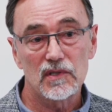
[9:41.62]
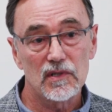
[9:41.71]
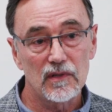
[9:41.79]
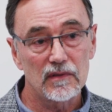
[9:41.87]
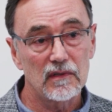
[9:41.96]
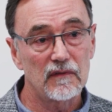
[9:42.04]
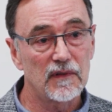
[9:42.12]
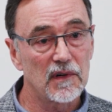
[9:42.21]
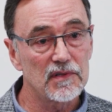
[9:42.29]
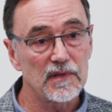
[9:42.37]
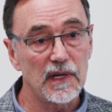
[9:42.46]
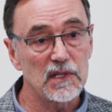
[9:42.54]
certain
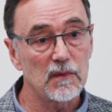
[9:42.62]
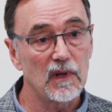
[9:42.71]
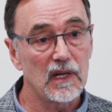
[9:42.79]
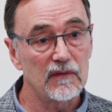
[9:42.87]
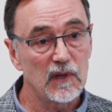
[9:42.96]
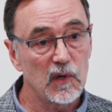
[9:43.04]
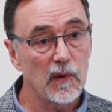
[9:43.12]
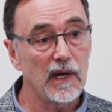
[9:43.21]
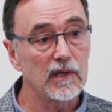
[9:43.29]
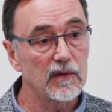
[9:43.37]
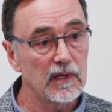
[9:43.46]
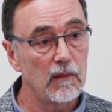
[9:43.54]
adversities will have a
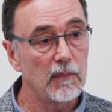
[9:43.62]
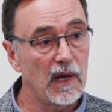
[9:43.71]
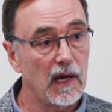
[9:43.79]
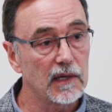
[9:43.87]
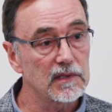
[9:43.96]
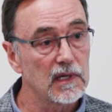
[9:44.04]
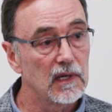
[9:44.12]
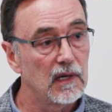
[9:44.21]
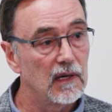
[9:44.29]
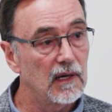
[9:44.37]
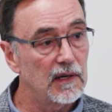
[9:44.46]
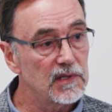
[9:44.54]
greater impact
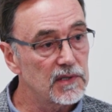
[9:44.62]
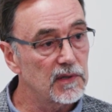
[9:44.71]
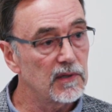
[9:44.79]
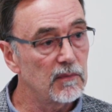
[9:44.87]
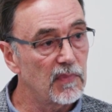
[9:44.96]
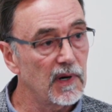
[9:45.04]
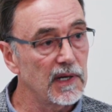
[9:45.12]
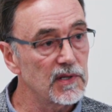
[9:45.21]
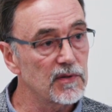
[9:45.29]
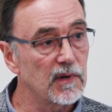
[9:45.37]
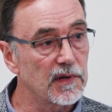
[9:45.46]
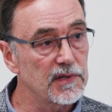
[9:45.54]
on certain brain
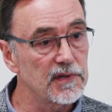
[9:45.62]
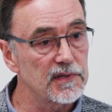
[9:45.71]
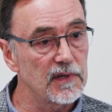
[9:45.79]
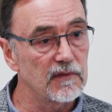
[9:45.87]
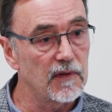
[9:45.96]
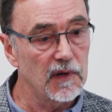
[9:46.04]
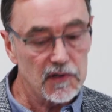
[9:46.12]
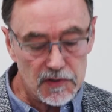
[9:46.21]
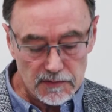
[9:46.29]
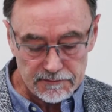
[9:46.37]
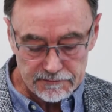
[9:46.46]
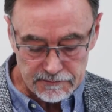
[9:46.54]
structures and
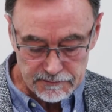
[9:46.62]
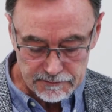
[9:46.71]
function.